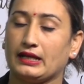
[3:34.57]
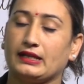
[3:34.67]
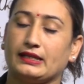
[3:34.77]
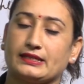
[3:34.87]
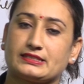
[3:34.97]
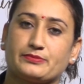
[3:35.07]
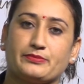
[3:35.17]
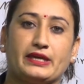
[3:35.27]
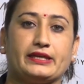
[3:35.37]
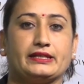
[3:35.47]
Let's
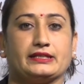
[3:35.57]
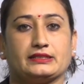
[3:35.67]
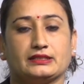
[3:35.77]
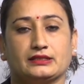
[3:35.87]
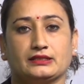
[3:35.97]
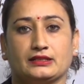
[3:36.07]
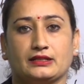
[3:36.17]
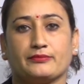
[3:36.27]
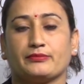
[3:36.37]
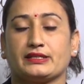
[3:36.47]
make it.
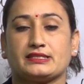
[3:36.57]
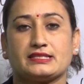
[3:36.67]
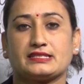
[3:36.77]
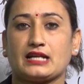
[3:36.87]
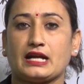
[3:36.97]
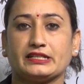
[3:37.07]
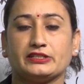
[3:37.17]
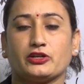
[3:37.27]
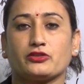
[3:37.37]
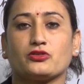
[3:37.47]
Please start in
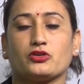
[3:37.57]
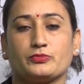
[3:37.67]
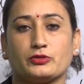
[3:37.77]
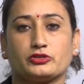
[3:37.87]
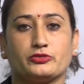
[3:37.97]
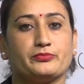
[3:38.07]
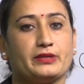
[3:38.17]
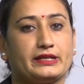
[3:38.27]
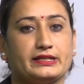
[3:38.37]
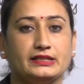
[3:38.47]
your notebook to
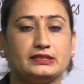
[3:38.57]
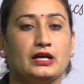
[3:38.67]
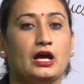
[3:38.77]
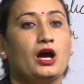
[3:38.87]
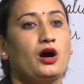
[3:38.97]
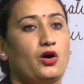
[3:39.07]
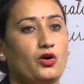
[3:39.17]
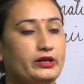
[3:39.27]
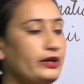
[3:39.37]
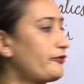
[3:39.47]
make it.
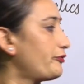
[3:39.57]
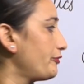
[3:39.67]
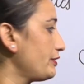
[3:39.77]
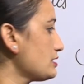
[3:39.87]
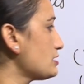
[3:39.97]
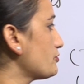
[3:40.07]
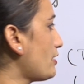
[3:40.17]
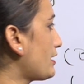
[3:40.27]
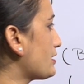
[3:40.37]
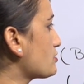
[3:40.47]
Okay, first
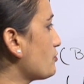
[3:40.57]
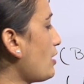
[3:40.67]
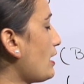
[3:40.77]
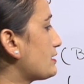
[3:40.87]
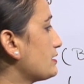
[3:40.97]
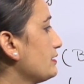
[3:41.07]
one is what?